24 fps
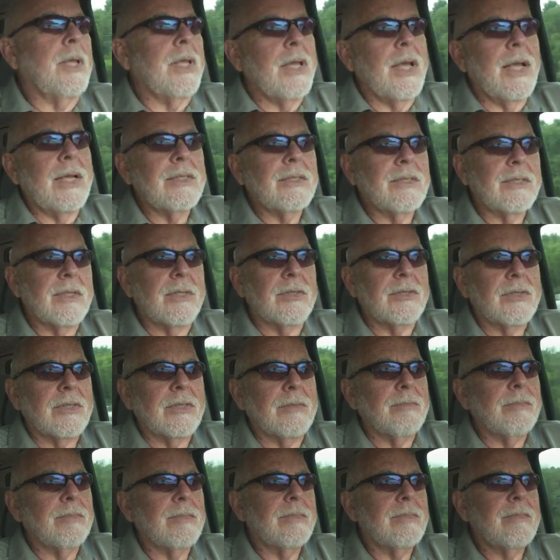PA
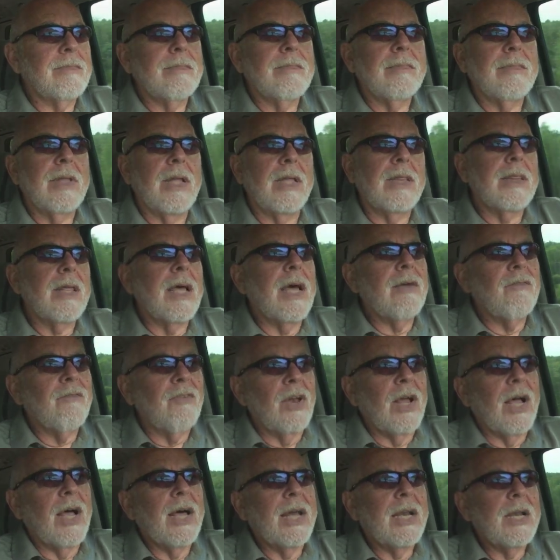system that that
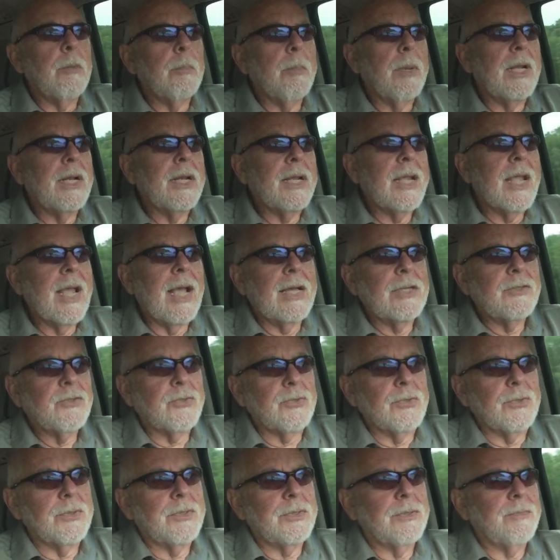flight had been
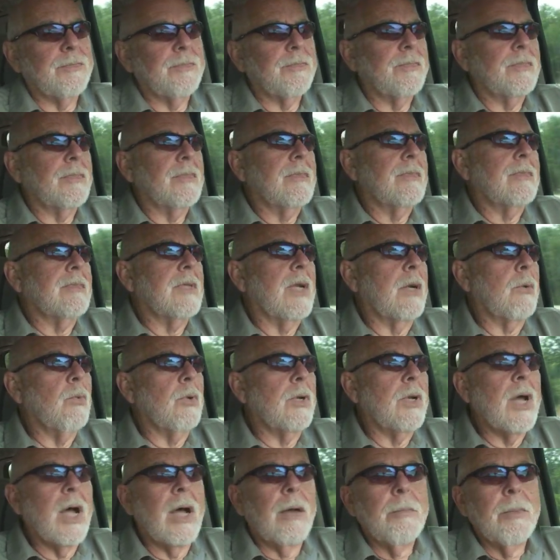canceled. There
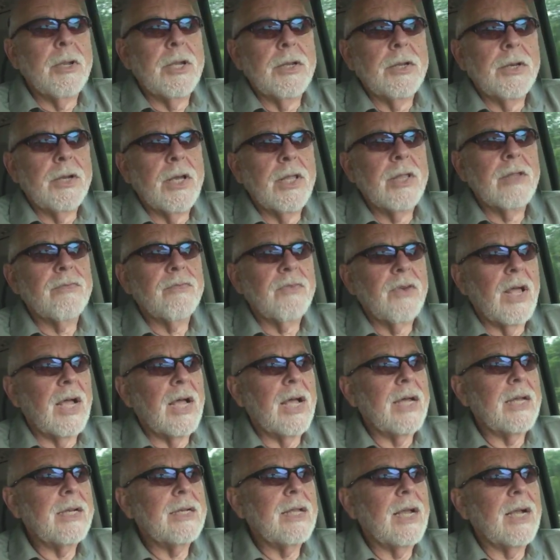would not be another
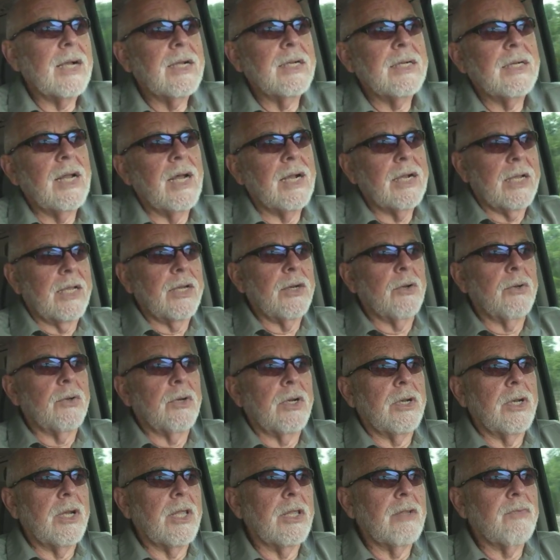flight. I could not get
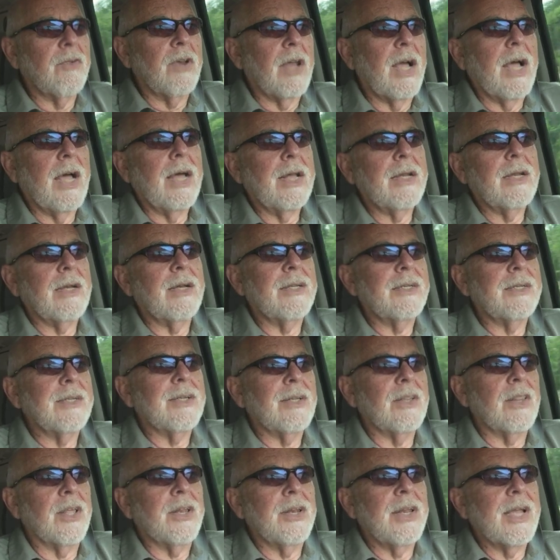on another flight
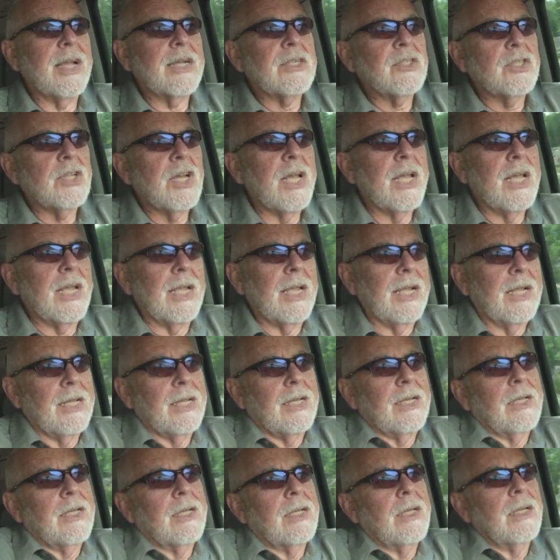until the next day,
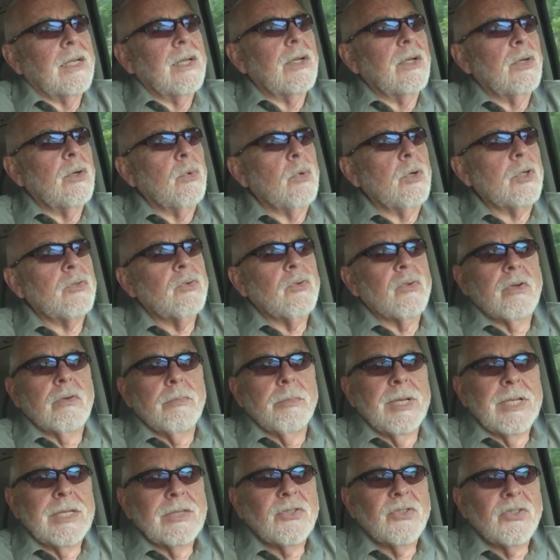which would
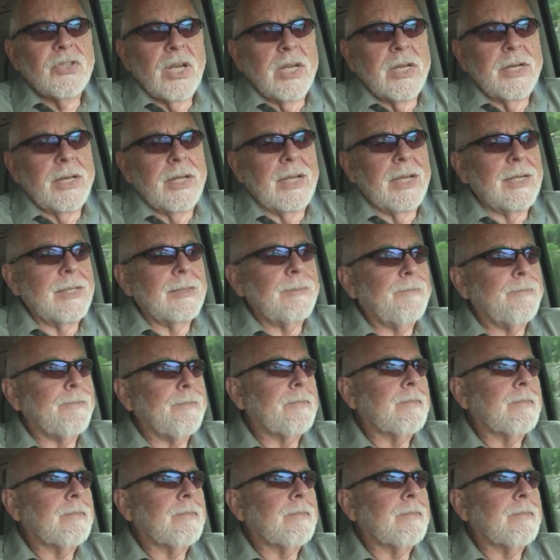have been Sunday.